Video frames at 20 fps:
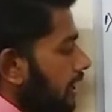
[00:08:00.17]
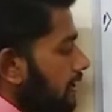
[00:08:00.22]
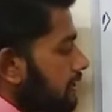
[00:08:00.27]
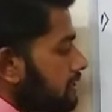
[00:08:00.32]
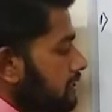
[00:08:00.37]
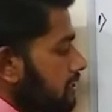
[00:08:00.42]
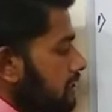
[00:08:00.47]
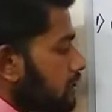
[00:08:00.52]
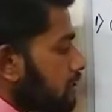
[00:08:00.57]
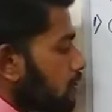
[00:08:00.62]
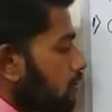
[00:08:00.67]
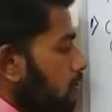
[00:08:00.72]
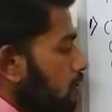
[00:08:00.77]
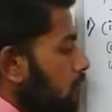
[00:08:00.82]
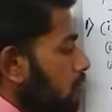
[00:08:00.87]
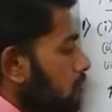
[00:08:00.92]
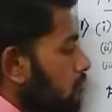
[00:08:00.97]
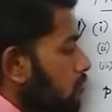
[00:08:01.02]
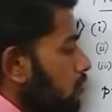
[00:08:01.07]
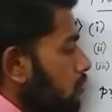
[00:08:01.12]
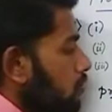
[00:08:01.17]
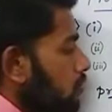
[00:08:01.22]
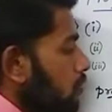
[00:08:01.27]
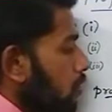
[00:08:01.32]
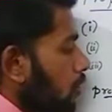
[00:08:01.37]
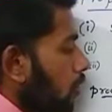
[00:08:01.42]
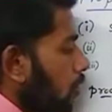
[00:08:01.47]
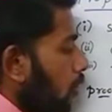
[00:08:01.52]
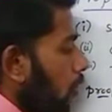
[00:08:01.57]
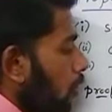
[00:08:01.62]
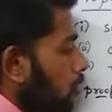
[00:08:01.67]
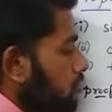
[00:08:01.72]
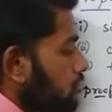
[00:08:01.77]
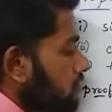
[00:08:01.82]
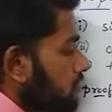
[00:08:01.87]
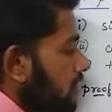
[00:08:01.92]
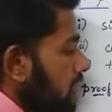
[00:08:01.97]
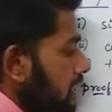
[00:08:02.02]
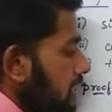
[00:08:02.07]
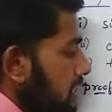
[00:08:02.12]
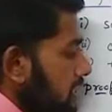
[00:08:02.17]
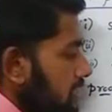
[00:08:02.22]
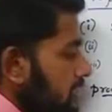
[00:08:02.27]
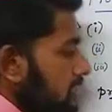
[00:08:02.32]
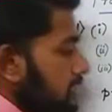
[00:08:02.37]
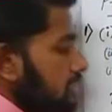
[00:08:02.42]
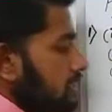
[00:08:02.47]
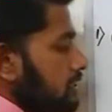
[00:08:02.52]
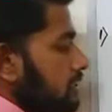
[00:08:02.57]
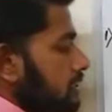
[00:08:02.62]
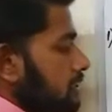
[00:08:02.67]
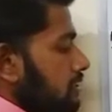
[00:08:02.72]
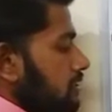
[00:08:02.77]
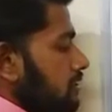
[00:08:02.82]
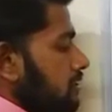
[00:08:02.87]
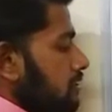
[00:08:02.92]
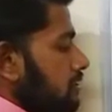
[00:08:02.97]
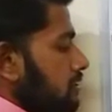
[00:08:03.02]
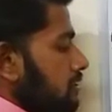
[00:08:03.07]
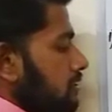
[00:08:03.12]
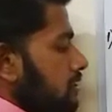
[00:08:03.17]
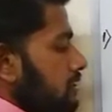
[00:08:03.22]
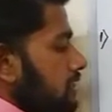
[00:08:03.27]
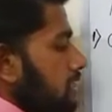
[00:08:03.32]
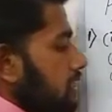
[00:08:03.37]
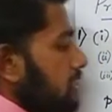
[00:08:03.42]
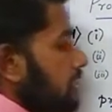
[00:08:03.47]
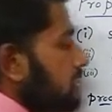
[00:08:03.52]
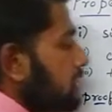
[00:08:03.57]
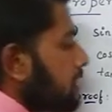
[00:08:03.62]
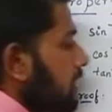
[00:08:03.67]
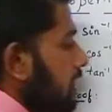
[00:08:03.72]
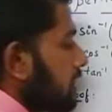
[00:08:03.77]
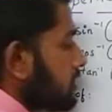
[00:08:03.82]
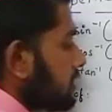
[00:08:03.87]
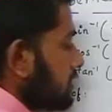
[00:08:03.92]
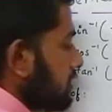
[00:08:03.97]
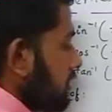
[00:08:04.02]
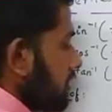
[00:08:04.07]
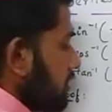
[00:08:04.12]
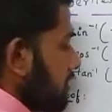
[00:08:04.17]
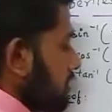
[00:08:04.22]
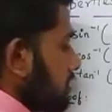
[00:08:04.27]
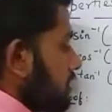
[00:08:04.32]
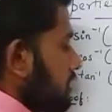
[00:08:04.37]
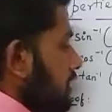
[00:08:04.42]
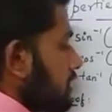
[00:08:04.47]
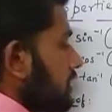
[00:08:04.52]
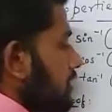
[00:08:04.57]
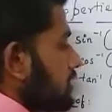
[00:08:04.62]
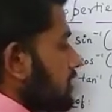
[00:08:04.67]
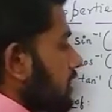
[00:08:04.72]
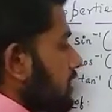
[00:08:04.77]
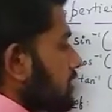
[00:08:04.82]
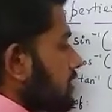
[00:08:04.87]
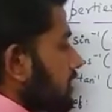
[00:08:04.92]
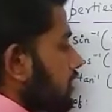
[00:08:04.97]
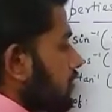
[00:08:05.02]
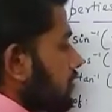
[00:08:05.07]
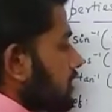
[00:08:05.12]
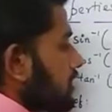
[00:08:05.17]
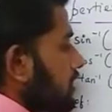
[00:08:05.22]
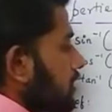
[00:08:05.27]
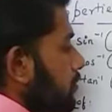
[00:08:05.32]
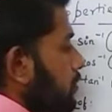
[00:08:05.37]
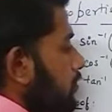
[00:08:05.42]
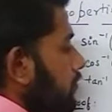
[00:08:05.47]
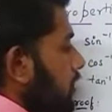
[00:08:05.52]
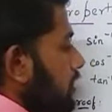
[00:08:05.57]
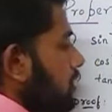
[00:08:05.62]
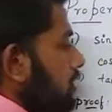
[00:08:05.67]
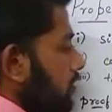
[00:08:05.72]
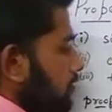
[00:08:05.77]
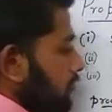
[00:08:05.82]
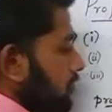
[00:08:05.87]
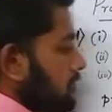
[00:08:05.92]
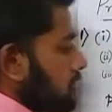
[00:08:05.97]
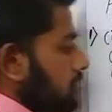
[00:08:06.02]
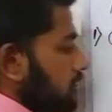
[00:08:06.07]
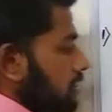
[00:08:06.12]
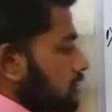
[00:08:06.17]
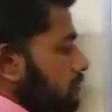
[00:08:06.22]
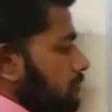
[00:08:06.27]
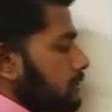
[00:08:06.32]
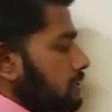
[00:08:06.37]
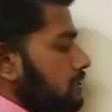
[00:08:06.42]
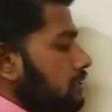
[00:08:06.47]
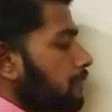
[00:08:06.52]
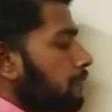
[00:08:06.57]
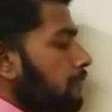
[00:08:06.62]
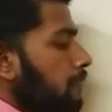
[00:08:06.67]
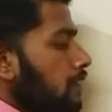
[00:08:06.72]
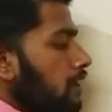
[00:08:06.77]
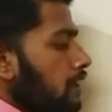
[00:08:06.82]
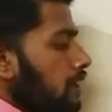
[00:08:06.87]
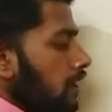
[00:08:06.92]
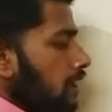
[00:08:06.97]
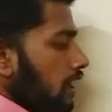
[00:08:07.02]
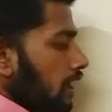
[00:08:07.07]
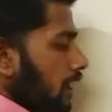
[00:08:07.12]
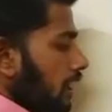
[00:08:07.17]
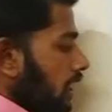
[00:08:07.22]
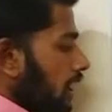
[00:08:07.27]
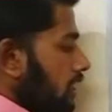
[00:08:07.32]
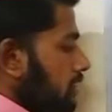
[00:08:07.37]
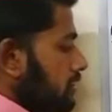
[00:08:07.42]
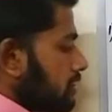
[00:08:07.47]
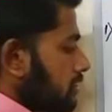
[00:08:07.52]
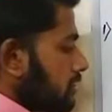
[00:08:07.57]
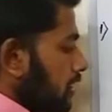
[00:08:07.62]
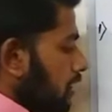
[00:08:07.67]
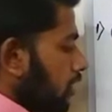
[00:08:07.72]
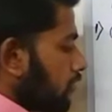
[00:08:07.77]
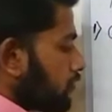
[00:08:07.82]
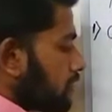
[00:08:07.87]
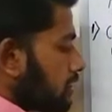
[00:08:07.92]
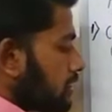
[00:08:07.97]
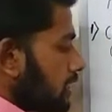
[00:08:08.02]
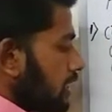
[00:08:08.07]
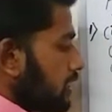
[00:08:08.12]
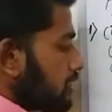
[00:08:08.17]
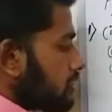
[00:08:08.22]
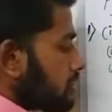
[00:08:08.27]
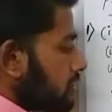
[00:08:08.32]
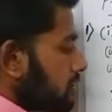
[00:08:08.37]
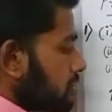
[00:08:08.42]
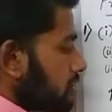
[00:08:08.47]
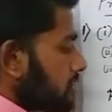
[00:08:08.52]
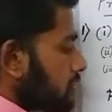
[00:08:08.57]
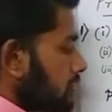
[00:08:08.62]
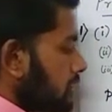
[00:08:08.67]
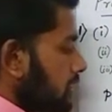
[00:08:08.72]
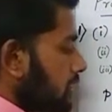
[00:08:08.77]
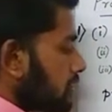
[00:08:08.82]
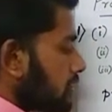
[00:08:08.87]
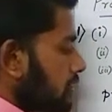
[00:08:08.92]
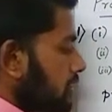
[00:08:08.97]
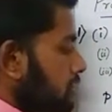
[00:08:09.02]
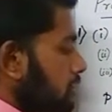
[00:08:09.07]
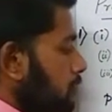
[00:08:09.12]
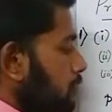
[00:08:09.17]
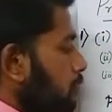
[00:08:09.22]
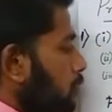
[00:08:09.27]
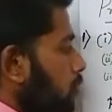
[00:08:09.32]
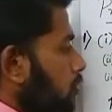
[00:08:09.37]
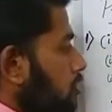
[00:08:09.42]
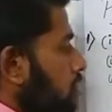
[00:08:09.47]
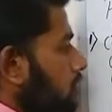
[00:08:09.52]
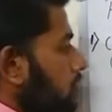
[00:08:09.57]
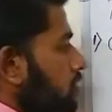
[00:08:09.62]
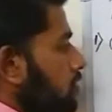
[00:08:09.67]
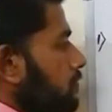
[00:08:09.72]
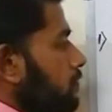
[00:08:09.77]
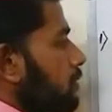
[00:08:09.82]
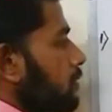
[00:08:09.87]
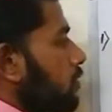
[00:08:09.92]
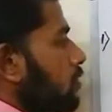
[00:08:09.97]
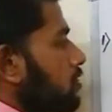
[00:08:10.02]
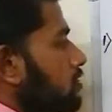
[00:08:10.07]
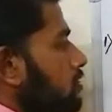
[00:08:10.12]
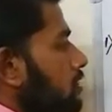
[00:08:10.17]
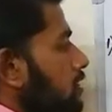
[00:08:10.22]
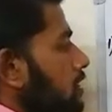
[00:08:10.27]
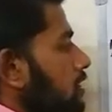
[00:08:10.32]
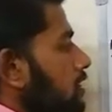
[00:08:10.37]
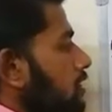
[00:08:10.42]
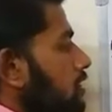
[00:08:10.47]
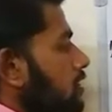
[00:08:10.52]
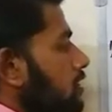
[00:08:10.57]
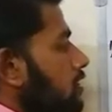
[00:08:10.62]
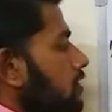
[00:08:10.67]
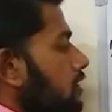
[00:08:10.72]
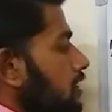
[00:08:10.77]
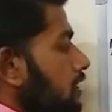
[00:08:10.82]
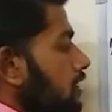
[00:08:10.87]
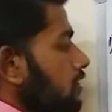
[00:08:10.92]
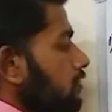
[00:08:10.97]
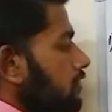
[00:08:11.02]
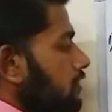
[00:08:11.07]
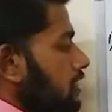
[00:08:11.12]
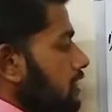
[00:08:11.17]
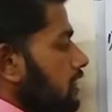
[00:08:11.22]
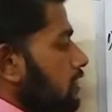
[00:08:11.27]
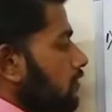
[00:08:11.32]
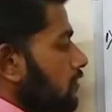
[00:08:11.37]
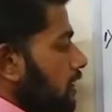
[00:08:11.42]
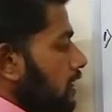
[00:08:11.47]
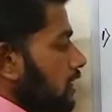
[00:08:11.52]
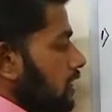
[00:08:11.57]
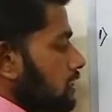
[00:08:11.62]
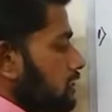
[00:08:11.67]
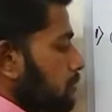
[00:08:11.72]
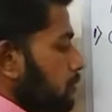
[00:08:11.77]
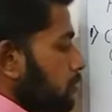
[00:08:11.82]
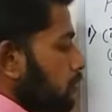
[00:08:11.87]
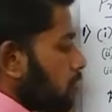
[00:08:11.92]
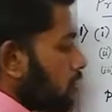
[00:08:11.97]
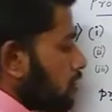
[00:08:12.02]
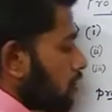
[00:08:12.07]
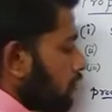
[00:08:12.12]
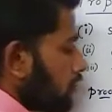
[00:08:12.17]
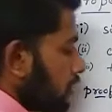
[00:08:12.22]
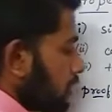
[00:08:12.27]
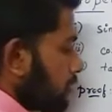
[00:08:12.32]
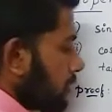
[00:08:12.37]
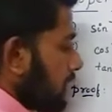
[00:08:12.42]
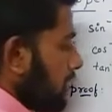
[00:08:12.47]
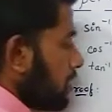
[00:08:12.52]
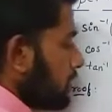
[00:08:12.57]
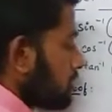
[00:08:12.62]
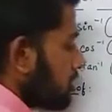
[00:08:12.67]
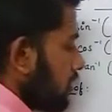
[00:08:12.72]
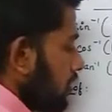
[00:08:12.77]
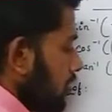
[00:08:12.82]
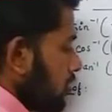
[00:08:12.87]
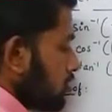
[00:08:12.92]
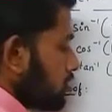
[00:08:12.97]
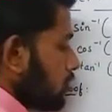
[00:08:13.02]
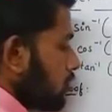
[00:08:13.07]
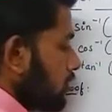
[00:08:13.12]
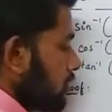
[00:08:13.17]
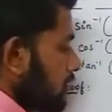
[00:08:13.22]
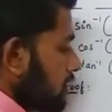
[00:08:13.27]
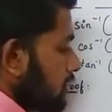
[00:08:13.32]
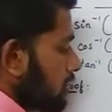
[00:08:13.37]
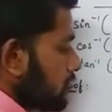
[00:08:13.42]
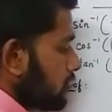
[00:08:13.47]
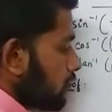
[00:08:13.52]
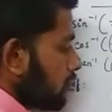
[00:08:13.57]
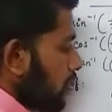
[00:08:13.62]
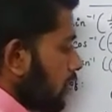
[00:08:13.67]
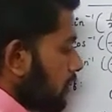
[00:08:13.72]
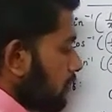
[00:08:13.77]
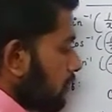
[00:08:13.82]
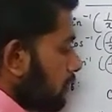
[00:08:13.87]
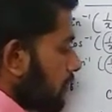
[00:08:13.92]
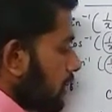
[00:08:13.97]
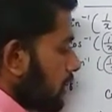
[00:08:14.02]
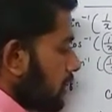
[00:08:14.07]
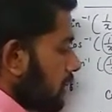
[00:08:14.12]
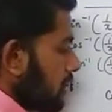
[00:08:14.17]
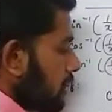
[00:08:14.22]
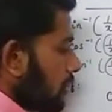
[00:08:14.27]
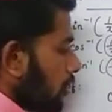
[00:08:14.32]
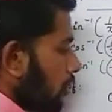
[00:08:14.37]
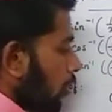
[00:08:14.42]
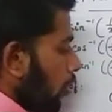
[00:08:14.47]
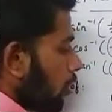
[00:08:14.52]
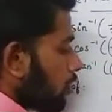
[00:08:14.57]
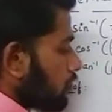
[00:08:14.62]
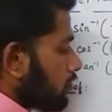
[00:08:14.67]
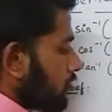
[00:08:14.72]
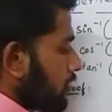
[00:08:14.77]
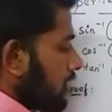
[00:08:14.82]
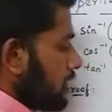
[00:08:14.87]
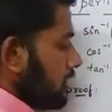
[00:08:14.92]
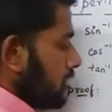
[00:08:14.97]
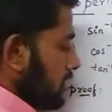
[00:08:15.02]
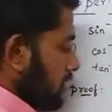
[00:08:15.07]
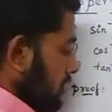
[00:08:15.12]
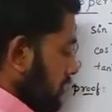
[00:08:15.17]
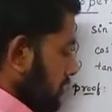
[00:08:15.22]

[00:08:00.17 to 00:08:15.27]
x is equal to cot y. Take this as equation number 1, the first expression, and after that take reciprocal, because here we require reciprocal of 1 by x. So it is 1 by cot y,